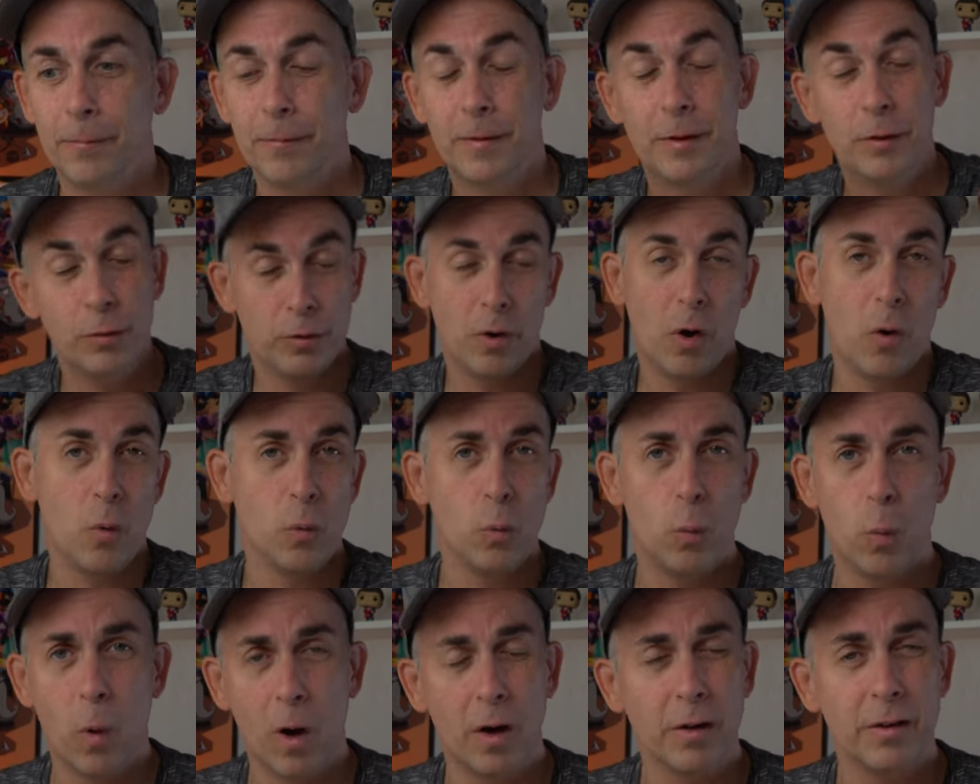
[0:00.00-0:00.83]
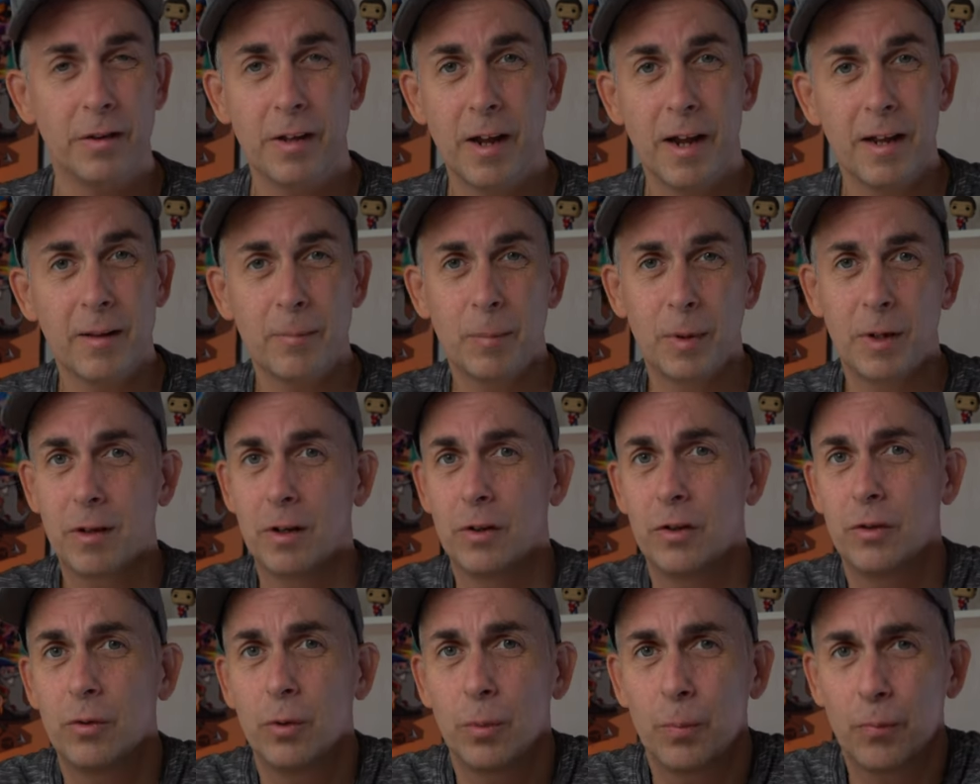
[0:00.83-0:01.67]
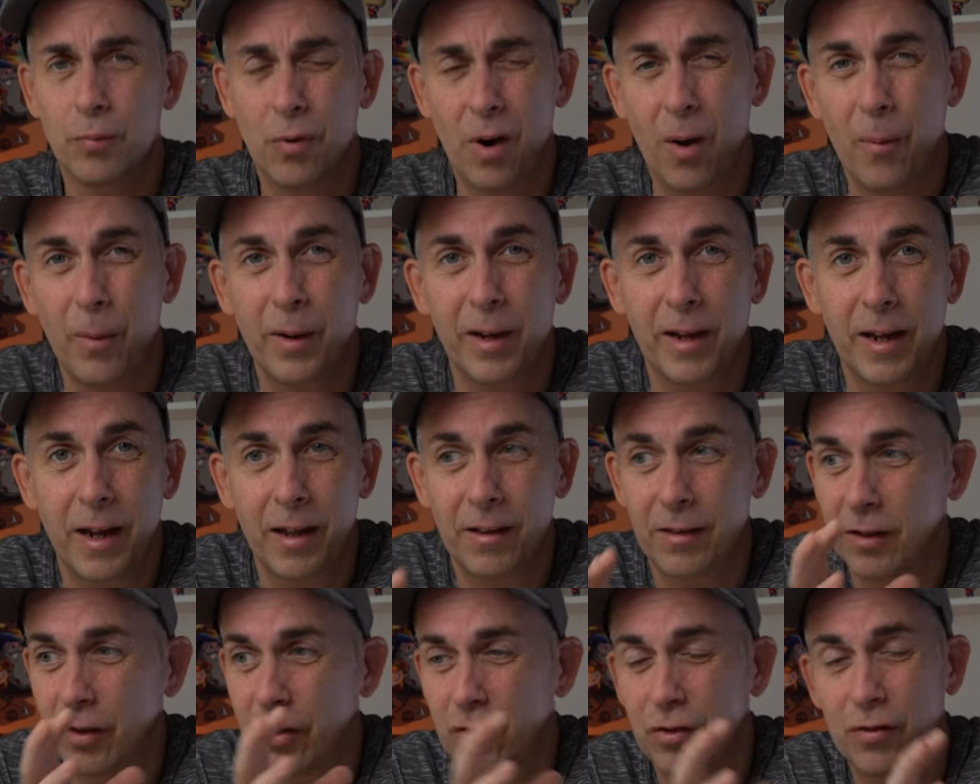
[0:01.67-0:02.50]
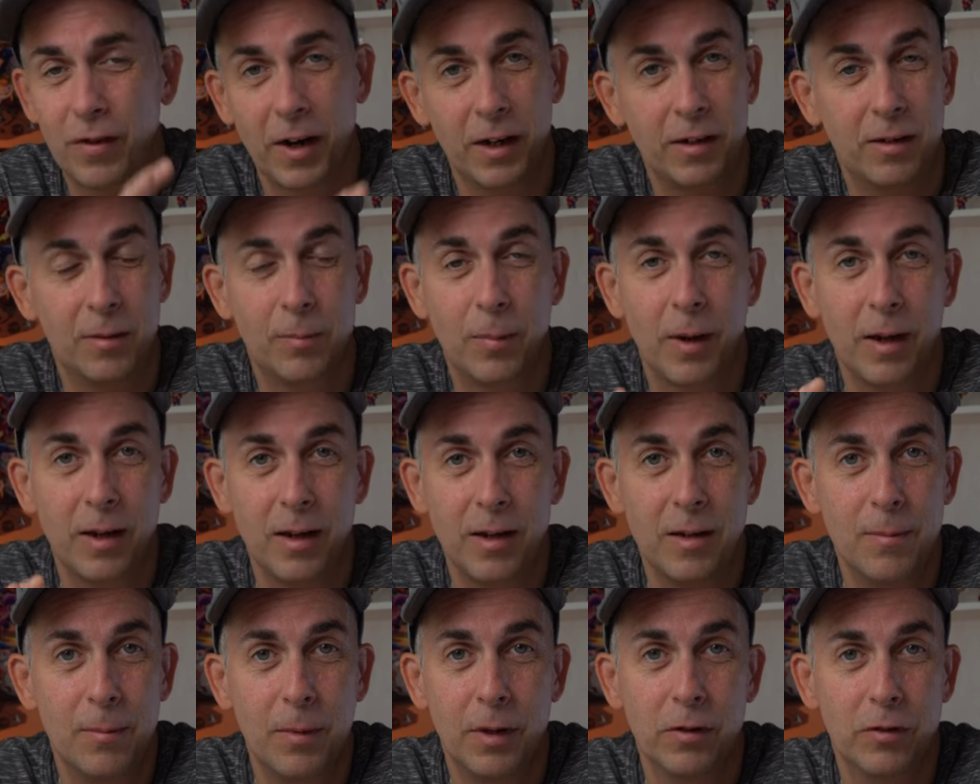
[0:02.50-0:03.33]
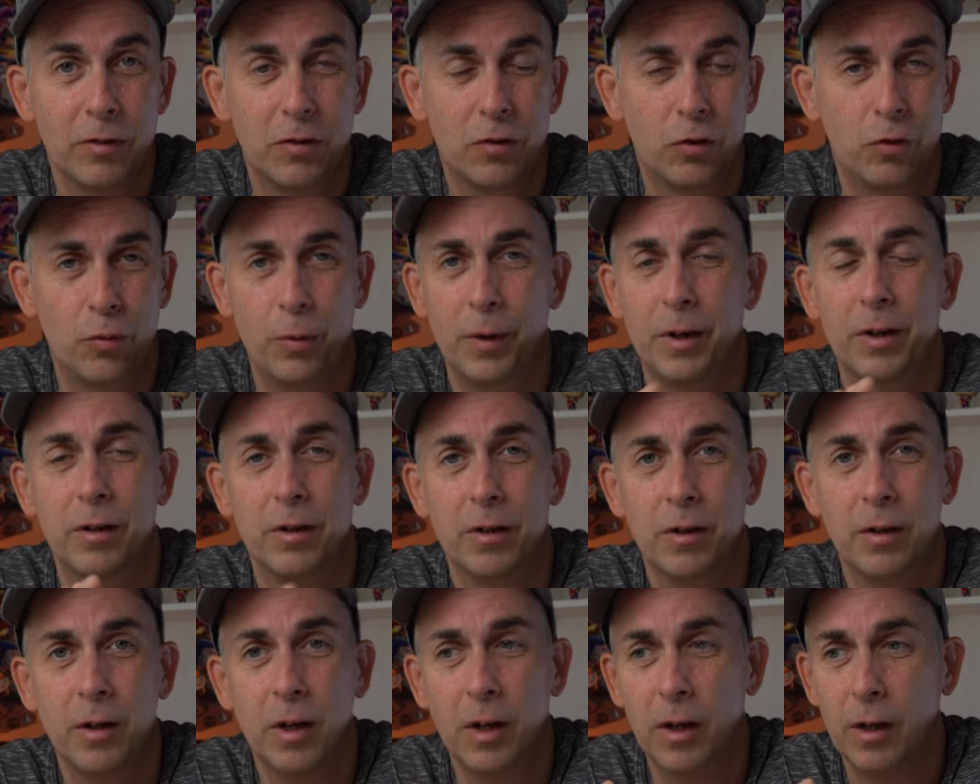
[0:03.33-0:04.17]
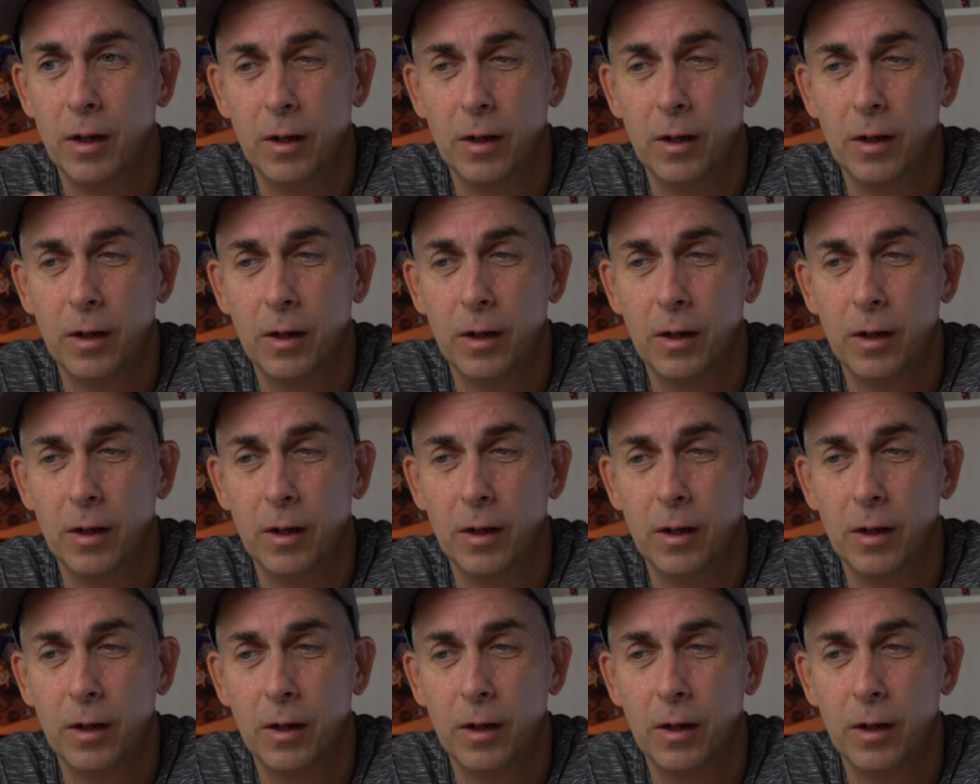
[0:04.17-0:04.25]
You don't want that because you'll probably get distracted by emails, Twitter,